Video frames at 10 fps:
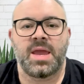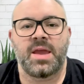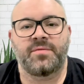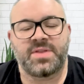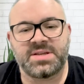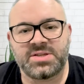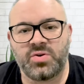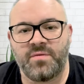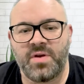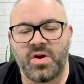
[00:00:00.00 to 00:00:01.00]
If this is
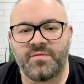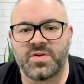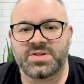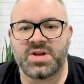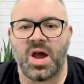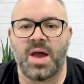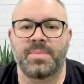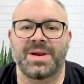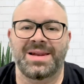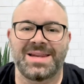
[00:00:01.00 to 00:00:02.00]
your very first
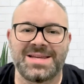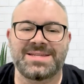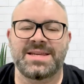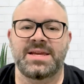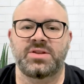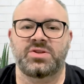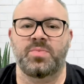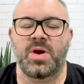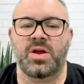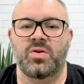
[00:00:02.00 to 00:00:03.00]
time listening to
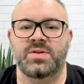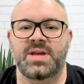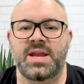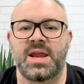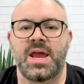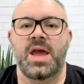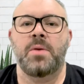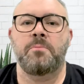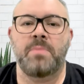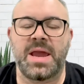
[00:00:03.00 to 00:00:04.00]
my content,
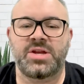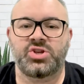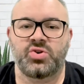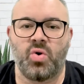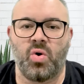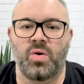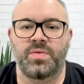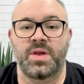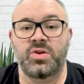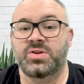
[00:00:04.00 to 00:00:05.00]
make sure
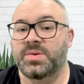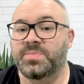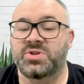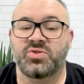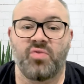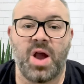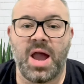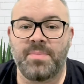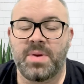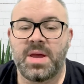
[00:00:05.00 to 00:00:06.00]
that you
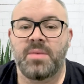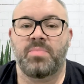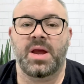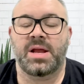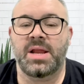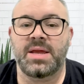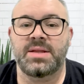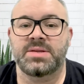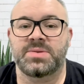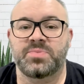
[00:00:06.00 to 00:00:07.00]
subscribe by
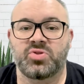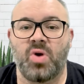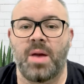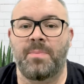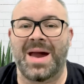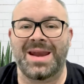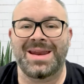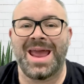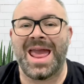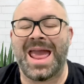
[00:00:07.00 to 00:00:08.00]
clicking the subscribe
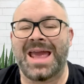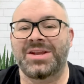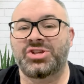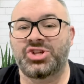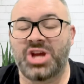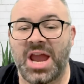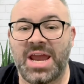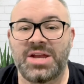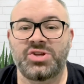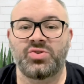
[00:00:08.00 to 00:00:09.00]
button and
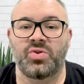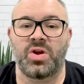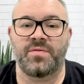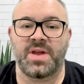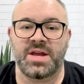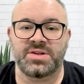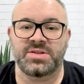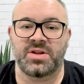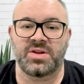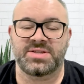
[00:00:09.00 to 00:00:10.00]
change your
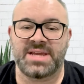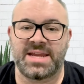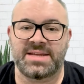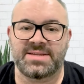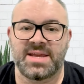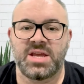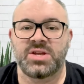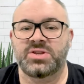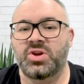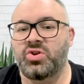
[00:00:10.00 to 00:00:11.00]
notifications alert settings
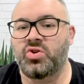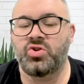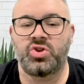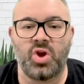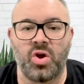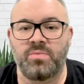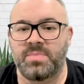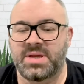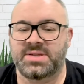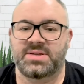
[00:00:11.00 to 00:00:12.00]
so you don't
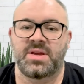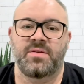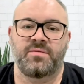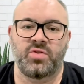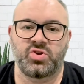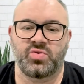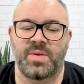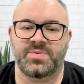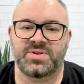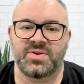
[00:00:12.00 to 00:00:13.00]
miss future
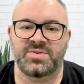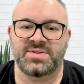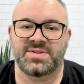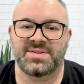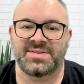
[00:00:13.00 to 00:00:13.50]
episodes.